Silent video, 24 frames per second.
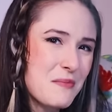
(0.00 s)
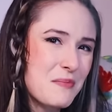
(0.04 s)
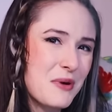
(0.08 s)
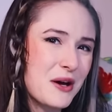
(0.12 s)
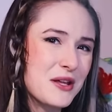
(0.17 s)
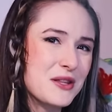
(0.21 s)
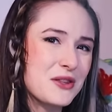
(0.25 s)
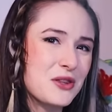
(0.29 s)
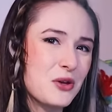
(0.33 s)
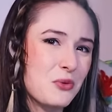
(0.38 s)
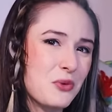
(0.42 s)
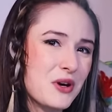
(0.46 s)

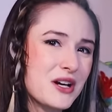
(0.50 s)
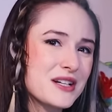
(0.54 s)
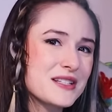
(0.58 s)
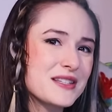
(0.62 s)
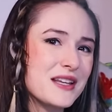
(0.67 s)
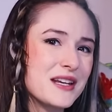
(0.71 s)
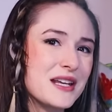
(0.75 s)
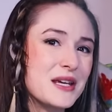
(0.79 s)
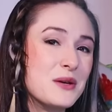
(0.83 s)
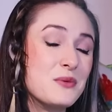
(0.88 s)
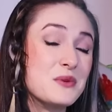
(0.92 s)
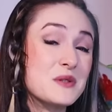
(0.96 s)
but the works
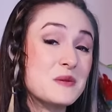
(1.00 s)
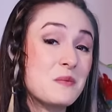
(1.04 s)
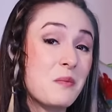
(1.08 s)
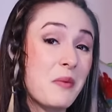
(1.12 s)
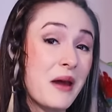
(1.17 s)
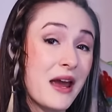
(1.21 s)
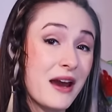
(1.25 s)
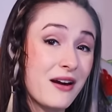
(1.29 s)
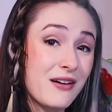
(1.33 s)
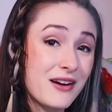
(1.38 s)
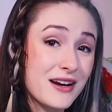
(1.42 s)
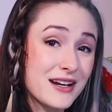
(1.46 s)
that he was
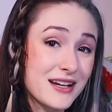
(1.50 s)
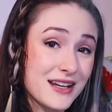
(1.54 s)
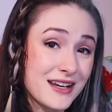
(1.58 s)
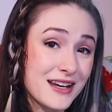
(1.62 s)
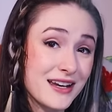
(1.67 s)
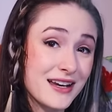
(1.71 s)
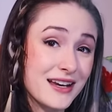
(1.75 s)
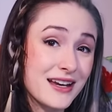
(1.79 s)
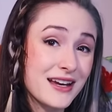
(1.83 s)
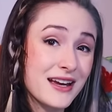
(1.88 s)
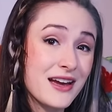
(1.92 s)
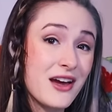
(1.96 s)

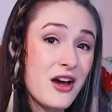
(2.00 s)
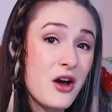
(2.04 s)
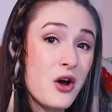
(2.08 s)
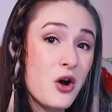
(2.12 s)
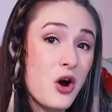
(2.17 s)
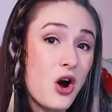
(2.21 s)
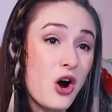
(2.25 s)
parodying